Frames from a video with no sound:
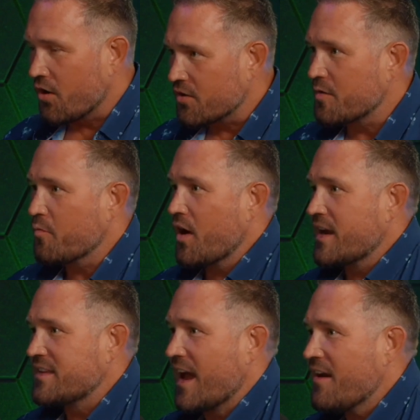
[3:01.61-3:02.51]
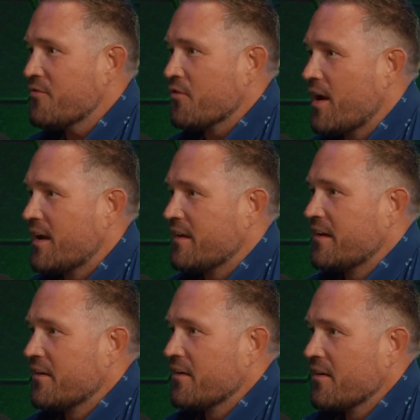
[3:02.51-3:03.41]
hard to break down right
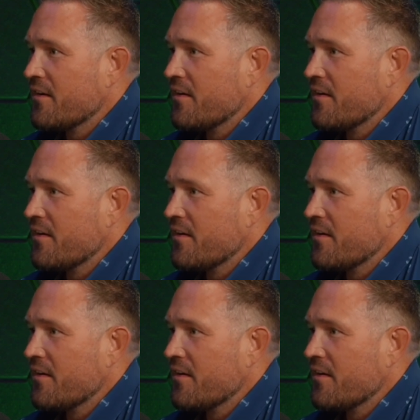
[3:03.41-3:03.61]
here.